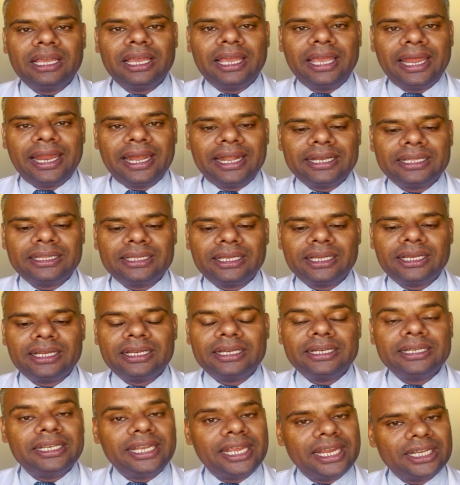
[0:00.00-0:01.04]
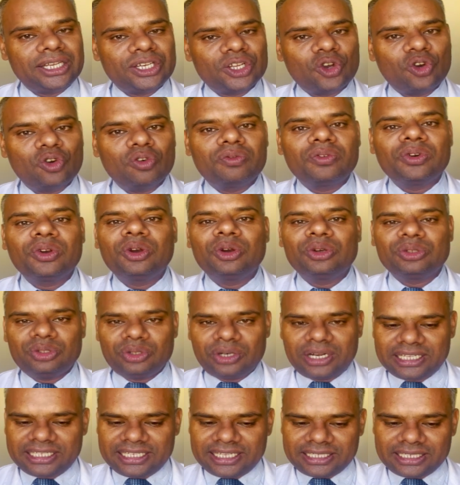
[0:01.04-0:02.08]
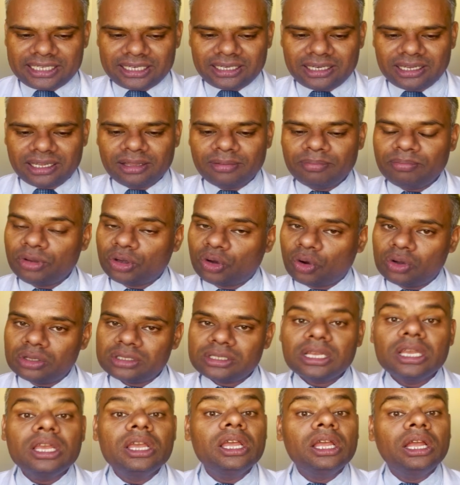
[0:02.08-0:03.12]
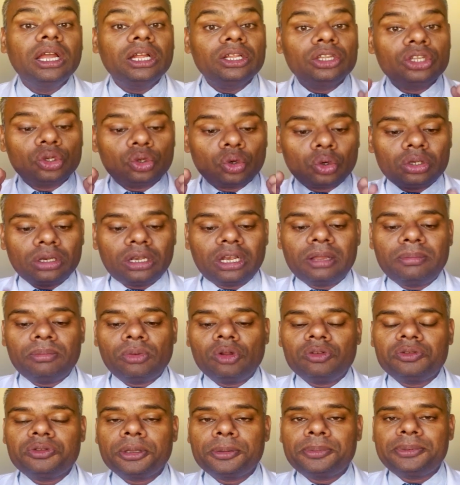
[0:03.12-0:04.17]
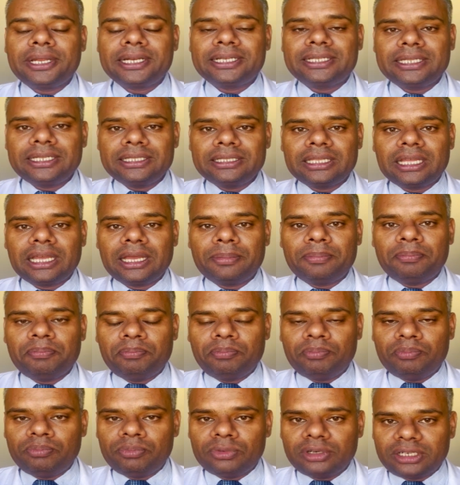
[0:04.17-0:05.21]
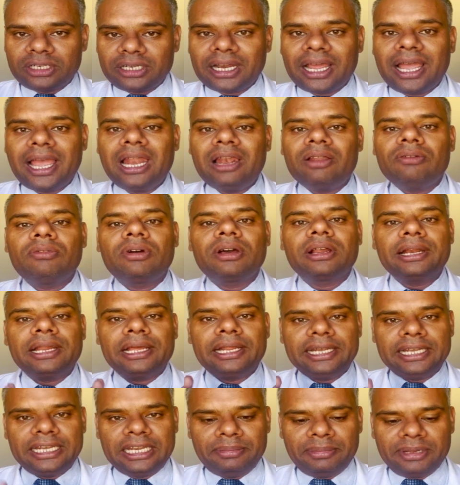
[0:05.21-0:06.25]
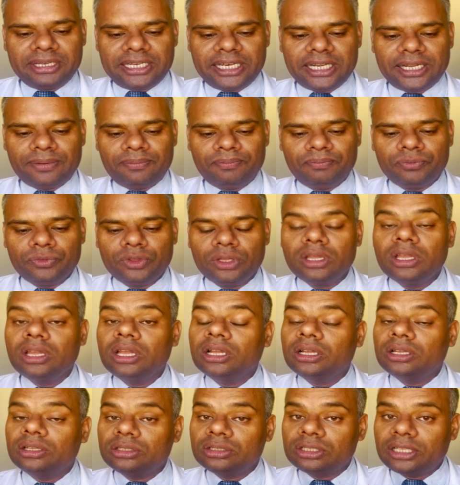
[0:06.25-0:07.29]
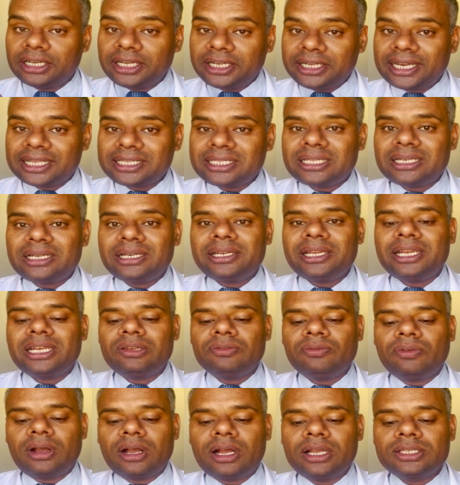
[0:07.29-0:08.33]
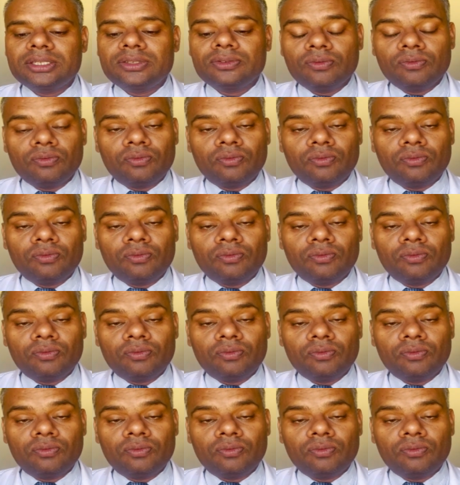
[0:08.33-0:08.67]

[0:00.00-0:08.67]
at the date of authorization because the total number of subjects in the trial were limited. The detection rate was